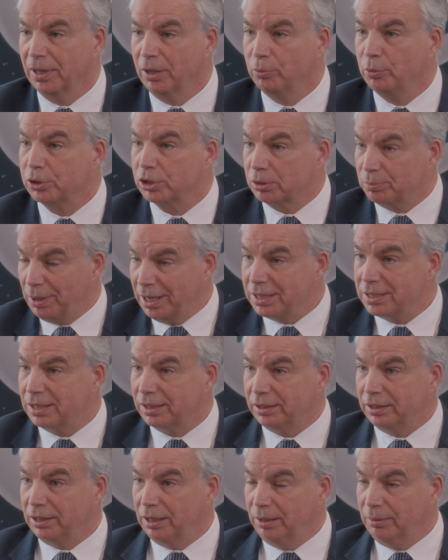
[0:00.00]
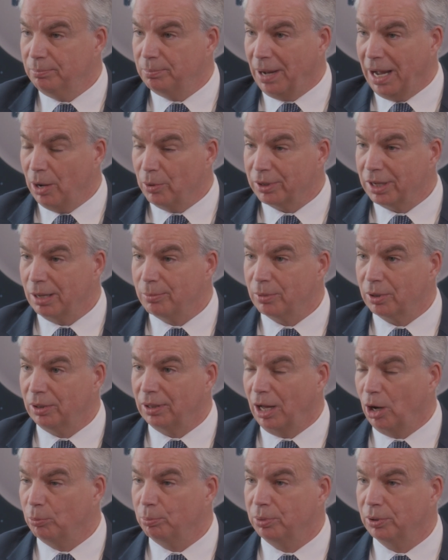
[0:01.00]
which is basically the biochemical
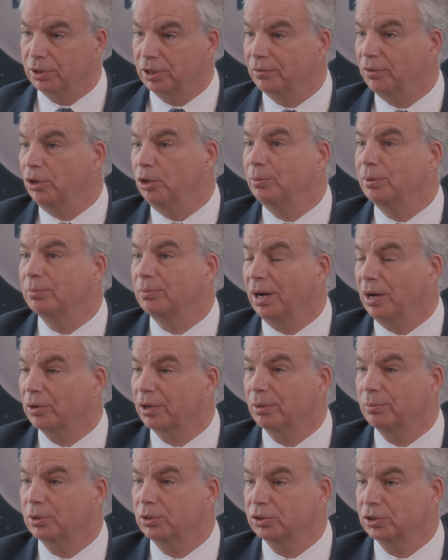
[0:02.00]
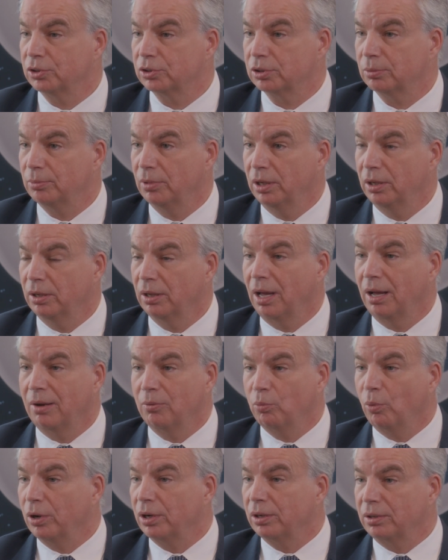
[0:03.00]
output of the human biochemical system.
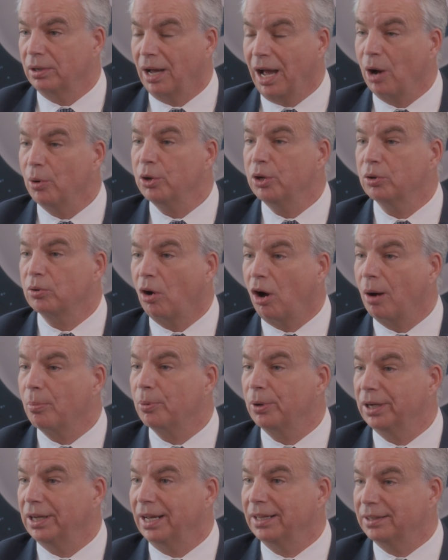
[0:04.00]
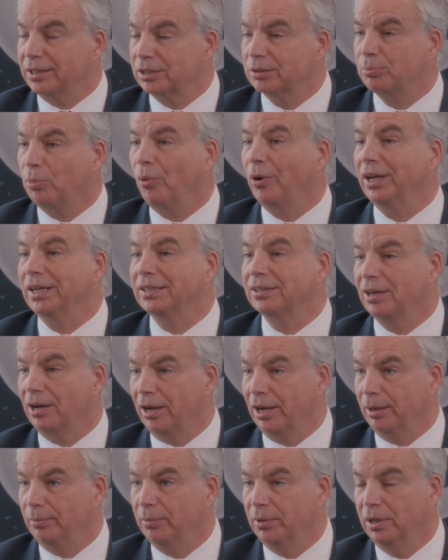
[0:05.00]
How you're operating at this point in
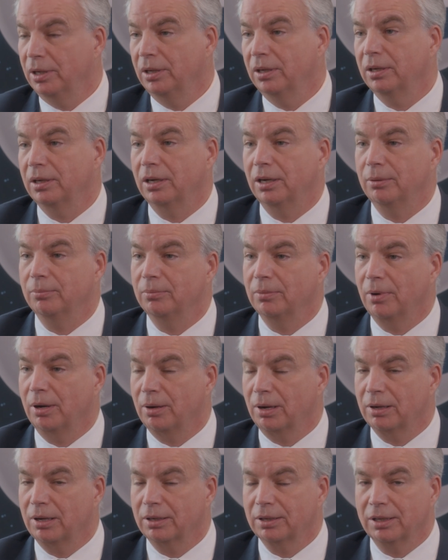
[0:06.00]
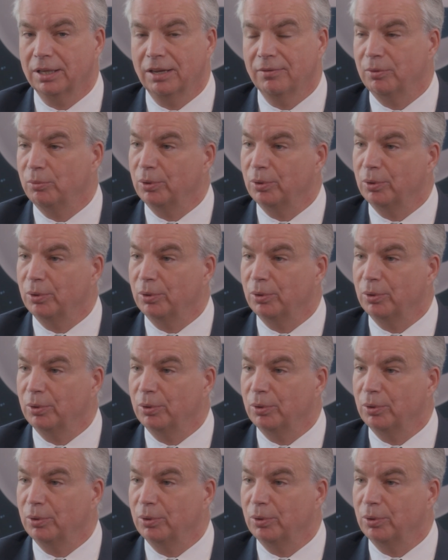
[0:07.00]
time, given